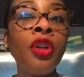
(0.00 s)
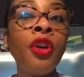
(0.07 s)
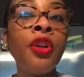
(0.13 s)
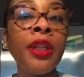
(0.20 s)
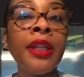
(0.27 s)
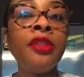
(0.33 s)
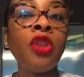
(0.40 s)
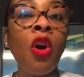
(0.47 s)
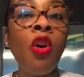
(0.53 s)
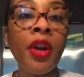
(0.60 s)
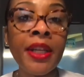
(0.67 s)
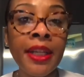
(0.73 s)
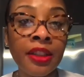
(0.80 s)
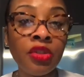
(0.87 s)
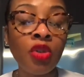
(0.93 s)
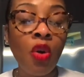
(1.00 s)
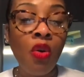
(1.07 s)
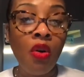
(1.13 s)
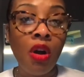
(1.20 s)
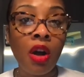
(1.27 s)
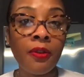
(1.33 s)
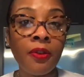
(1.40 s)
turn his audience
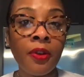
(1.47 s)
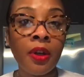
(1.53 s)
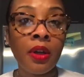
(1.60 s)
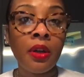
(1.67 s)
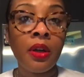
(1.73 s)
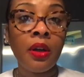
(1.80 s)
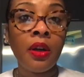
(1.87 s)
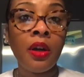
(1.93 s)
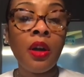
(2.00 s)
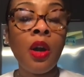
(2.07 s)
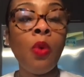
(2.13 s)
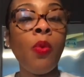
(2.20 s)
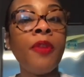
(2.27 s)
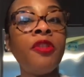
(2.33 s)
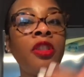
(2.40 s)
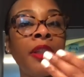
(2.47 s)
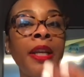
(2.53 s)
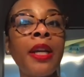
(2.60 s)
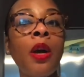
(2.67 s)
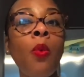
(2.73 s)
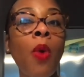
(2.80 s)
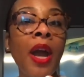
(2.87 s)
off with
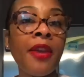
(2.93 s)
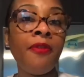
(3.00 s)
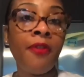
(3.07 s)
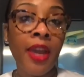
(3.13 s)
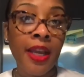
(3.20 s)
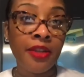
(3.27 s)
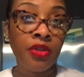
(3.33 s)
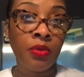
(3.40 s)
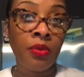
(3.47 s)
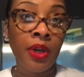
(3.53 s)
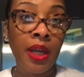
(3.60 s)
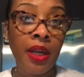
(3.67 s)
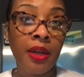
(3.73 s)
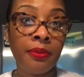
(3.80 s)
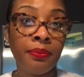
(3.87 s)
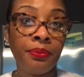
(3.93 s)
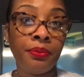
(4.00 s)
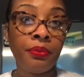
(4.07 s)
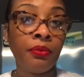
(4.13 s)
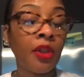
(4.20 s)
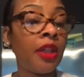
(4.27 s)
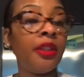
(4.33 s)
seeing a white face on it.
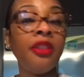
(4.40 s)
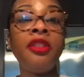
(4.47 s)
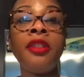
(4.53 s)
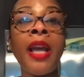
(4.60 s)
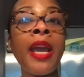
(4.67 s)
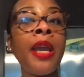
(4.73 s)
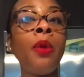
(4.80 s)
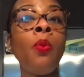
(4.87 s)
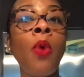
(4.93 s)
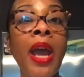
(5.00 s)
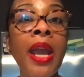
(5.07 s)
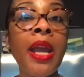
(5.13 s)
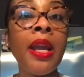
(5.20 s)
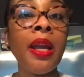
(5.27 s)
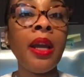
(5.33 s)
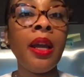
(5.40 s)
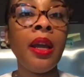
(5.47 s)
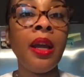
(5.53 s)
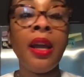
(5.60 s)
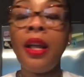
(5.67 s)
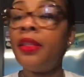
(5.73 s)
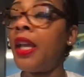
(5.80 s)
The same way
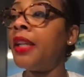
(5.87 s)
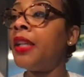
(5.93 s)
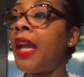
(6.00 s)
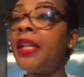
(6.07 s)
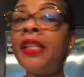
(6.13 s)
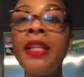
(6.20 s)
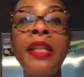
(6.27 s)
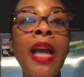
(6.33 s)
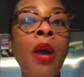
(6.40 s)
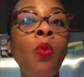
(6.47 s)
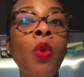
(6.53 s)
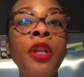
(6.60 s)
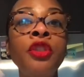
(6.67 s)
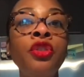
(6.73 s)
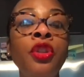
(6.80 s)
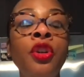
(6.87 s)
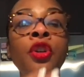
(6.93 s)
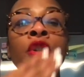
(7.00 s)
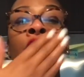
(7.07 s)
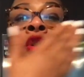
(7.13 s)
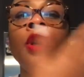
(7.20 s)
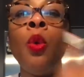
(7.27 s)
that they did not want to
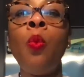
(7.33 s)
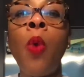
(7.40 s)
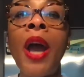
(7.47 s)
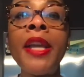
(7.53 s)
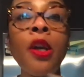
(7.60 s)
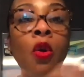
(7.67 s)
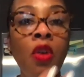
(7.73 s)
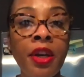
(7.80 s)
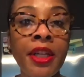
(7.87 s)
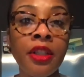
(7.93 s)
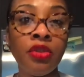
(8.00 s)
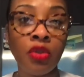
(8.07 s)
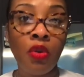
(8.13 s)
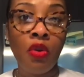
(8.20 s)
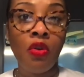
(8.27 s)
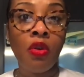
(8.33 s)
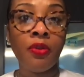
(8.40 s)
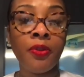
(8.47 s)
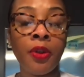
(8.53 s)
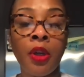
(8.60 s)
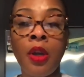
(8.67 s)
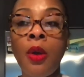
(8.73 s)
turn the white audience
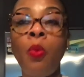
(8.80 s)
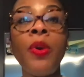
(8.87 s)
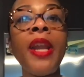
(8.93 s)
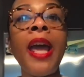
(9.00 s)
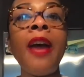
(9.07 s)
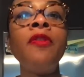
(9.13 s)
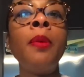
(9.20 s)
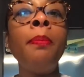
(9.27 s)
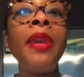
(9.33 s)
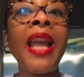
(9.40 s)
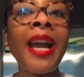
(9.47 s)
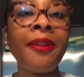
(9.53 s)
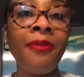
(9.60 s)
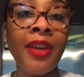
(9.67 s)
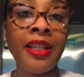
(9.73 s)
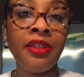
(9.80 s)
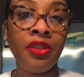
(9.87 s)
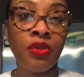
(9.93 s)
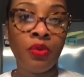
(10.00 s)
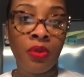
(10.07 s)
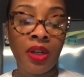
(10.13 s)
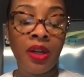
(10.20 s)
off with having black
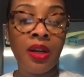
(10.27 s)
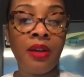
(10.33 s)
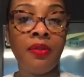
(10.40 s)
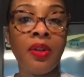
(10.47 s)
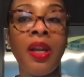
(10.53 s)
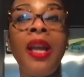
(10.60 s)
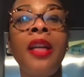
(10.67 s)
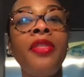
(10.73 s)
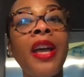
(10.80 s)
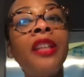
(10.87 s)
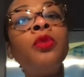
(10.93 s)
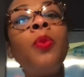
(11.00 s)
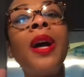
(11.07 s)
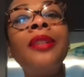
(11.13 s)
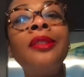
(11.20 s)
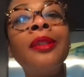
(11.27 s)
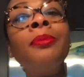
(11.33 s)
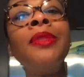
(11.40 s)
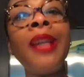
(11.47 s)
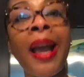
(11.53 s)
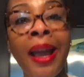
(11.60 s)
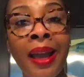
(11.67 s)
faces on the cover. That's why
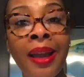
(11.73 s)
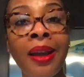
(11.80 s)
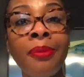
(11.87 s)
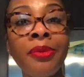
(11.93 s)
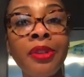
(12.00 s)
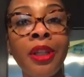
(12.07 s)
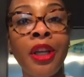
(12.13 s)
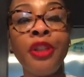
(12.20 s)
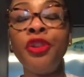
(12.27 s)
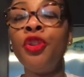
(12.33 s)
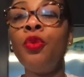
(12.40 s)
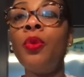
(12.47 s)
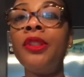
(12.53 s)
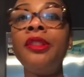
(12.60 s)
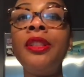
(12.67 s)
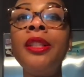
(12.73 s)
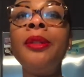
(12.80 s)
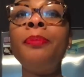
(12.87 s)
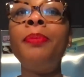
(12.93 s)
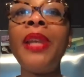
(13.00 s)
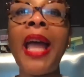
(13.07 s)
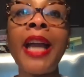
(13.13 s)
sometimes you would
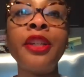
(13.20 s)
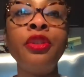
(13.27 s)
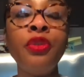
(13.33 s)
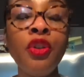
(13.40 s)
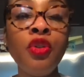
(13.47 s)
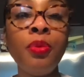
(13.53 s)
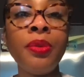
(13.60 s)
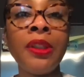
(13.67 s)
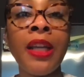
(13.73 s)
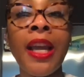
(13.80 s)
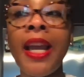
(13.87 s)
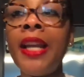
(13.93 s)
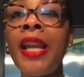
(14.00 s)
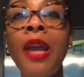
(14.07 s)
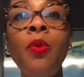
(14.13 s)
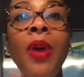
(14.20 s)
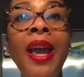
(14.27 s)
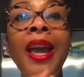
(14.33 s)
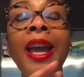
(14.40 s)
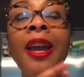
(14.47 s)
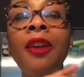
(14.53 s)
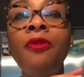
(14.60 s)
see black groups and they would
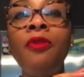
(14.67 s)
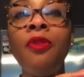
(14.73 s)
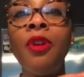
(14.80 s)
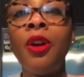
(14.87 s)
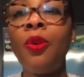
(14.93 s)
have